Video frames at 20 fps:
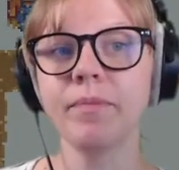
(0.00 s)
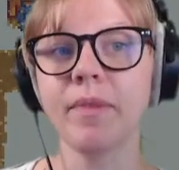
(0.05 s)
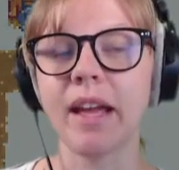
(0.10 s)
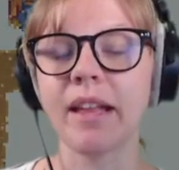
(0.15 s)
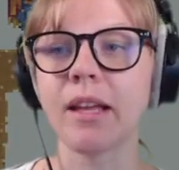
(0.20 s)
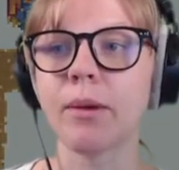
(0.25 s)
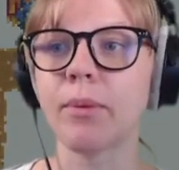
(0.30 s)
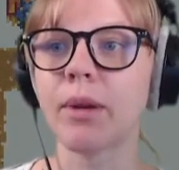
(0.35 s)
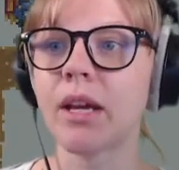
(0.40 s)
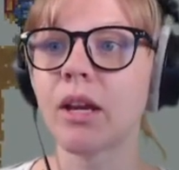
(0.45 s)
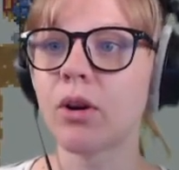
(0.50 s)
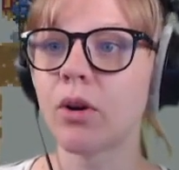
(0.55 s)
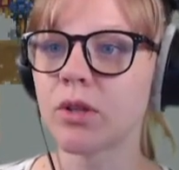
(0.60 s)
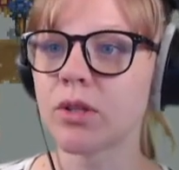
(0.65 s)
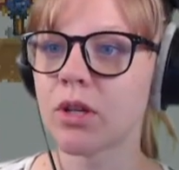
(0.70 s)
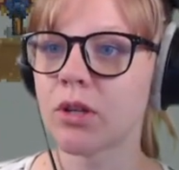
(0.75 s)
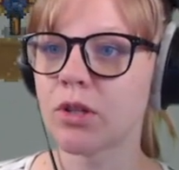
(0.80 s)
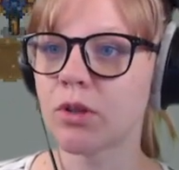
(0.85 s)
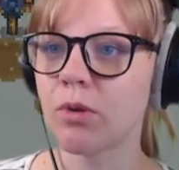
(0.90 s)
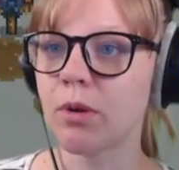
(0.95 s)
And then we could
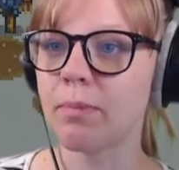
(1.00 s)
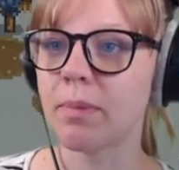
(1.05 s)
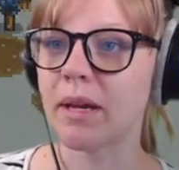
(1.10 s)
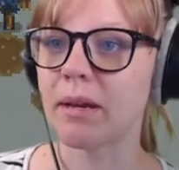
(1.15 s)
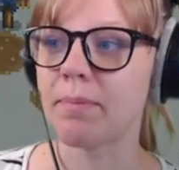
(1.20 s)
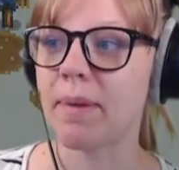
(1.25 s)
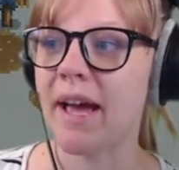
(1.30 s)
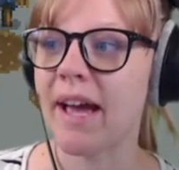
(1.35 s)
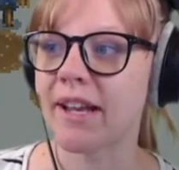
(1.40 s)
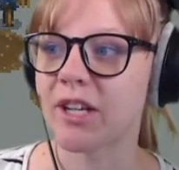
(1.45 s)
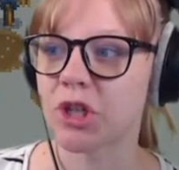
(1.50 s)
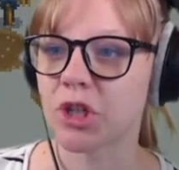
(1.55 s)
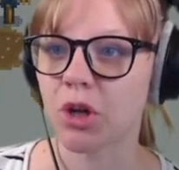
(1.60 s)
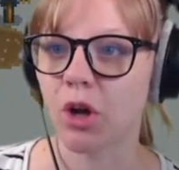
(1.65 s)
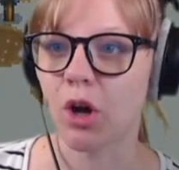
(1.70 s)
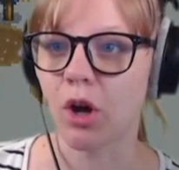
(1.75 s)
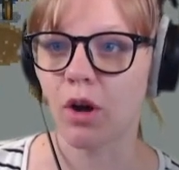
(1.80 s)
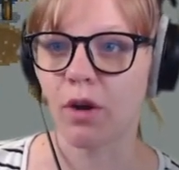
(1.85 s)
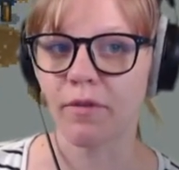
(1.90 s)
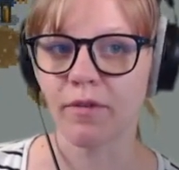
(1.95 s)
also do a big patch
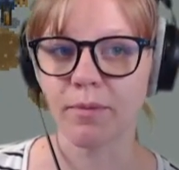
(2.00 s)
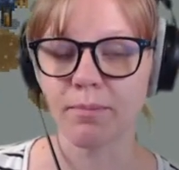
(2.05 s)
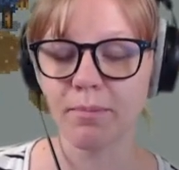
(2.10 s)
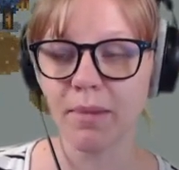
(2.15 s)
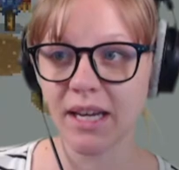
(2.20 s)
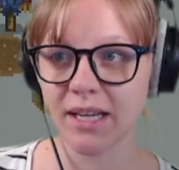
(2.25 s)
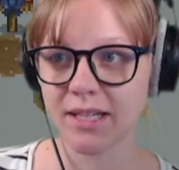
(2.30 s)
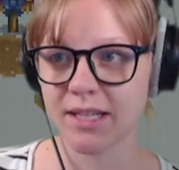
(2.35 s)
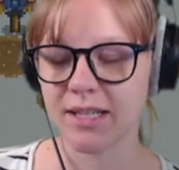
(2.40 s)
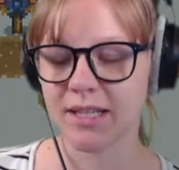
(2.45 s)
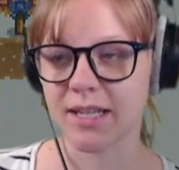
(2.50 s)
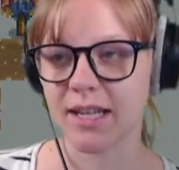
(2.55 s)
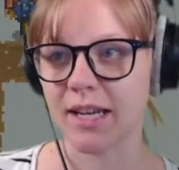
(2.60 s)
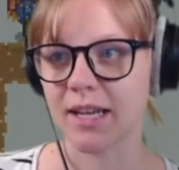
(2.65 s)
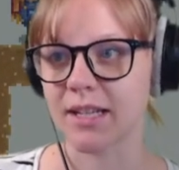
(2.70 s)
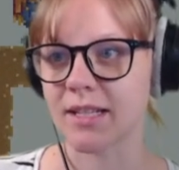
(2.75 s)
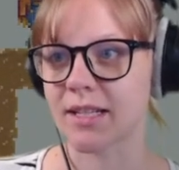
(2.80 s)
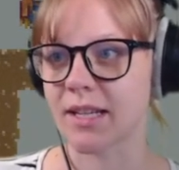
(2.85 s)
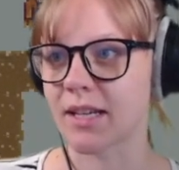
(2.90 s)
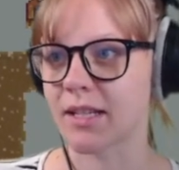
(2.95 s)
of mixed
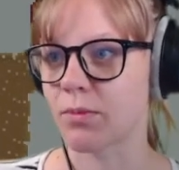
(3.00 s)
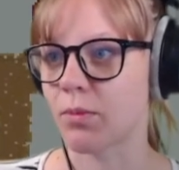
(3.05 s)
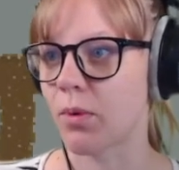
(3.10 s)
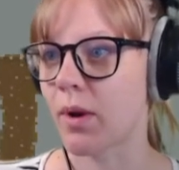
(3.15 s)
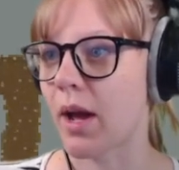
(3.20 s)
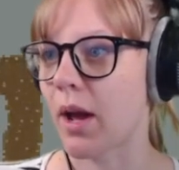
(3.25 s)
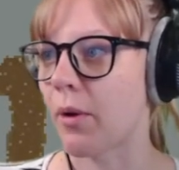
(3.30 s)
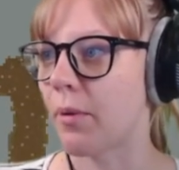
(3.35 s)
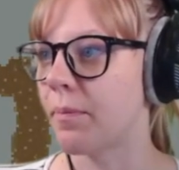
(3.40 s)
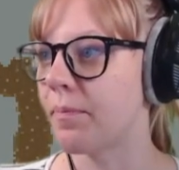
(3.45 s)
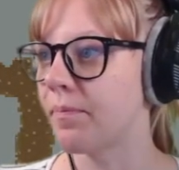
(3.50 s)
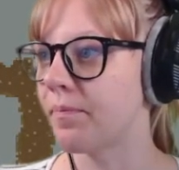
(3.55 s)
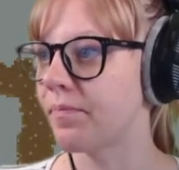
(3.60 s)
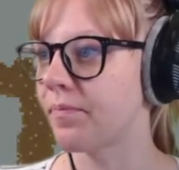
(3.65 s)
seeds as well.